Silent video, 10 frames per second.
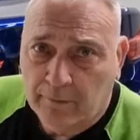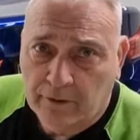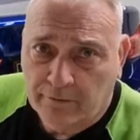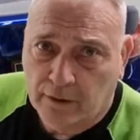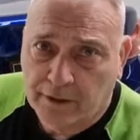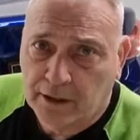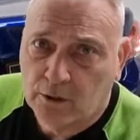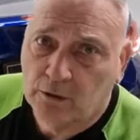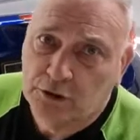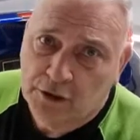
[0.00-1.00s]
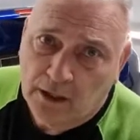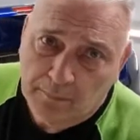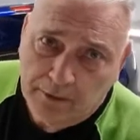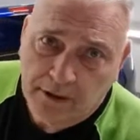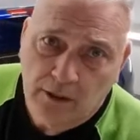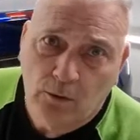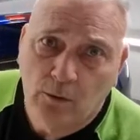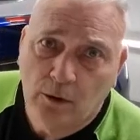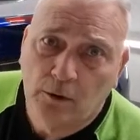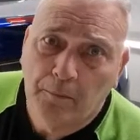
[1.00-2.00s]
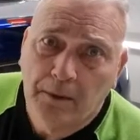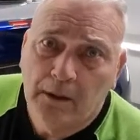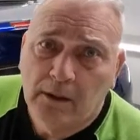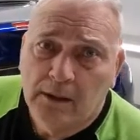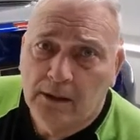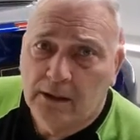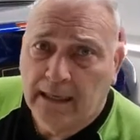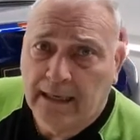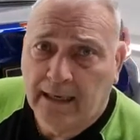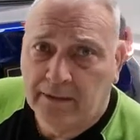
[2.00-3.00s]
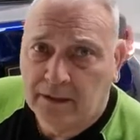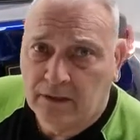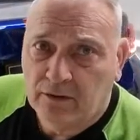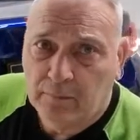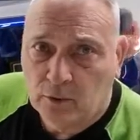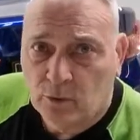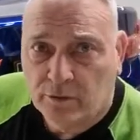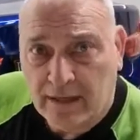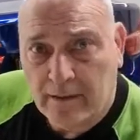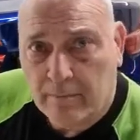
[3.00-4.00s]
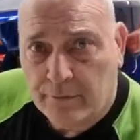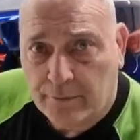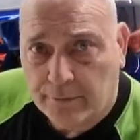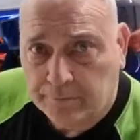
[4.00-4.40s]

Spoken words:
The finer cut sharpened it all up and give it more depth.